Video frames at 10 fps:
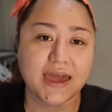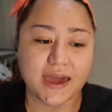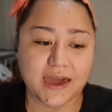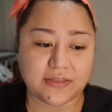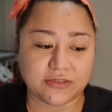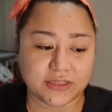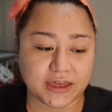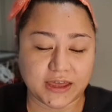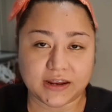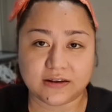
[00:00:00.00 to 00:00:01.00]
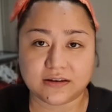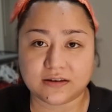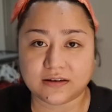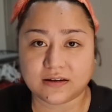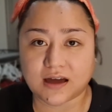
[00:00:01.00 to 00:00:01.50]
and then
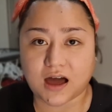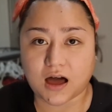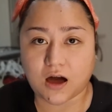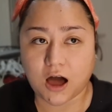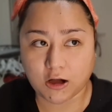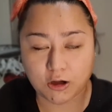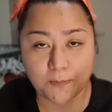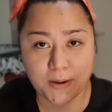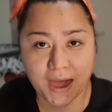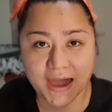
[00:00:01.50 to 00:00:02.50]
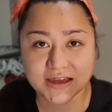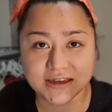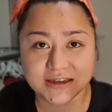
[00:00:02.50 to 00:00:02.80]
I'll come back